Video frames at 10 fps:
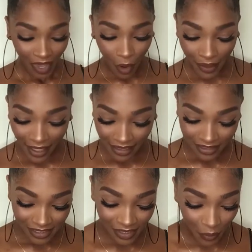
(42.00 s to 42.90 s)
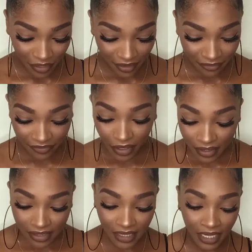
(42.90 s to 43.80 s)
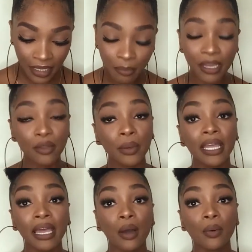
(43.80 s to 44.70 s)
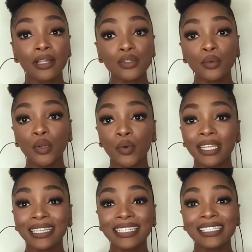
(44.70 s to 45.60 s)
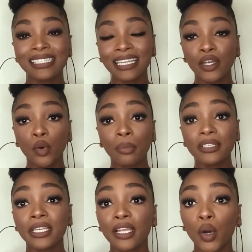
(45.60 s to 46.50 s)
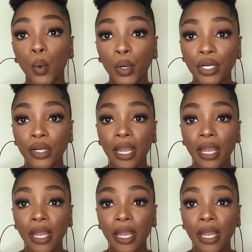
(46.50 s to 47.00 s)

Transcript: Okay, so the first thing, by the way, I want to note that this is in no particular order.